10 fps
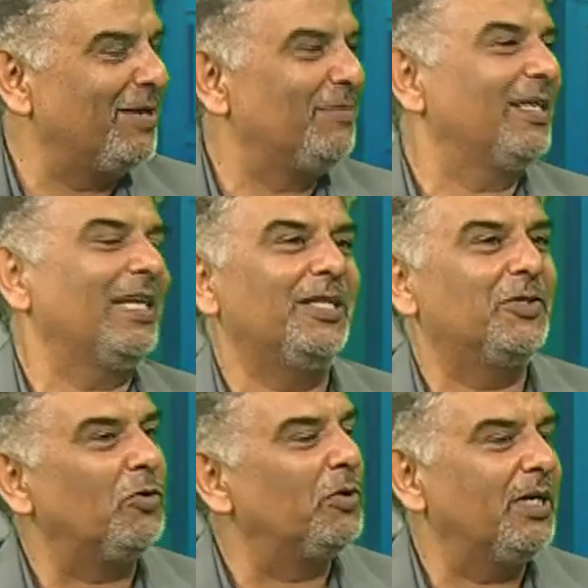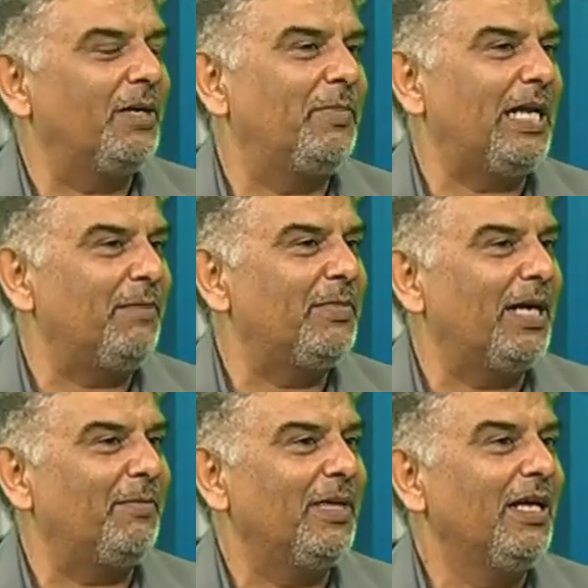give liberty and don't uh, blame
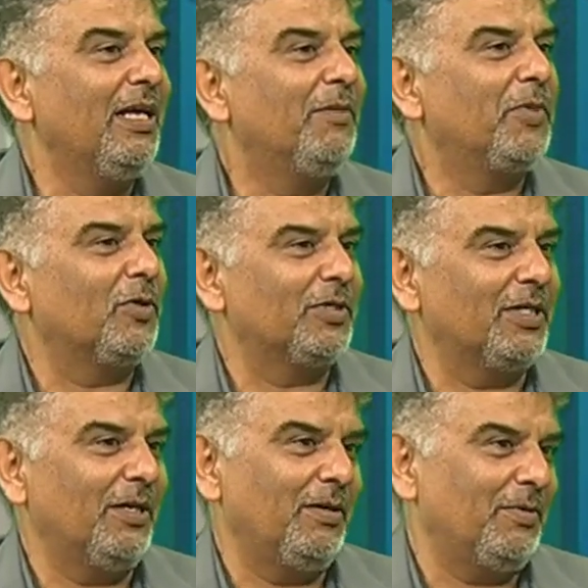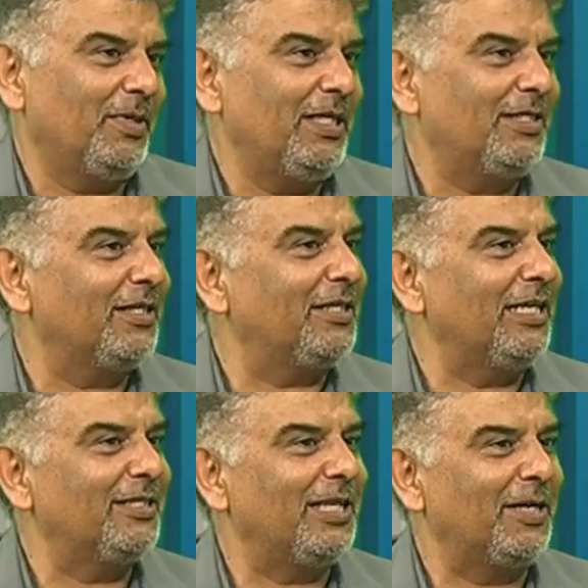them because uh, teacher
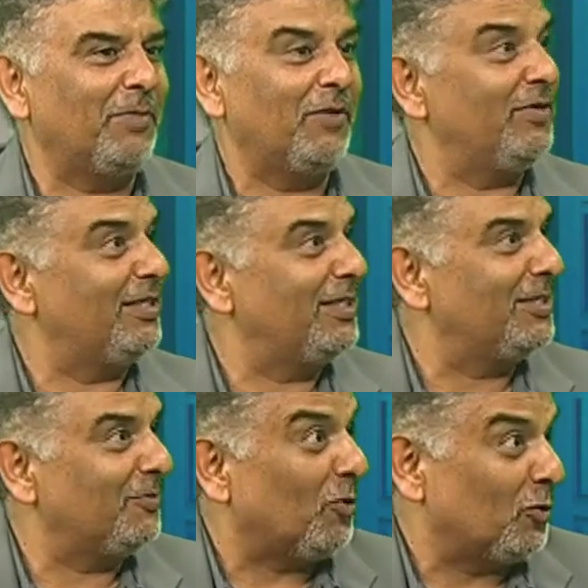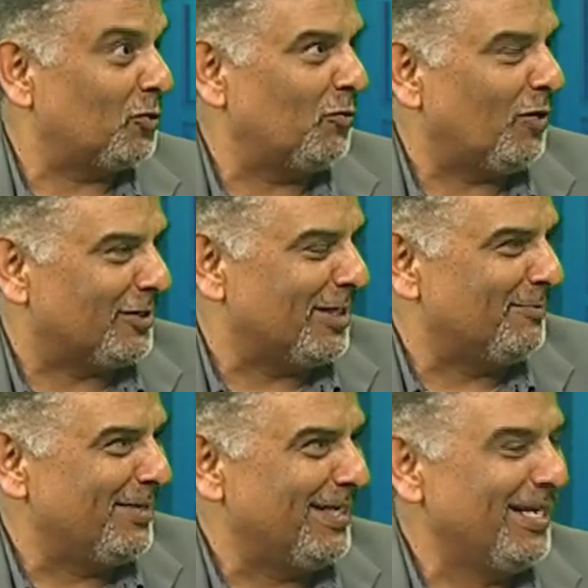thinks that my VC is also
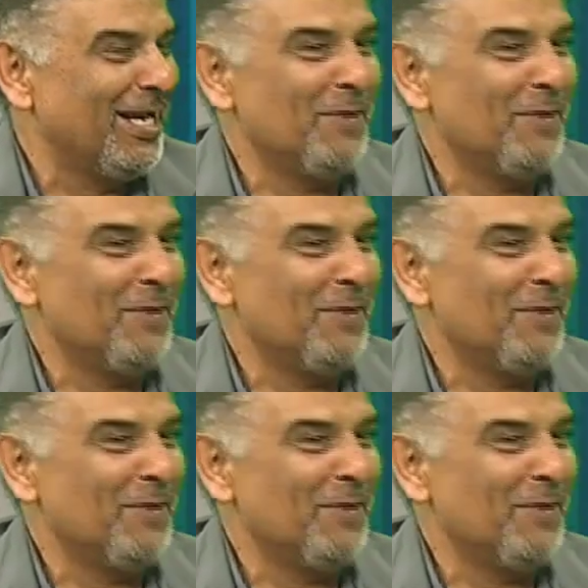watching me,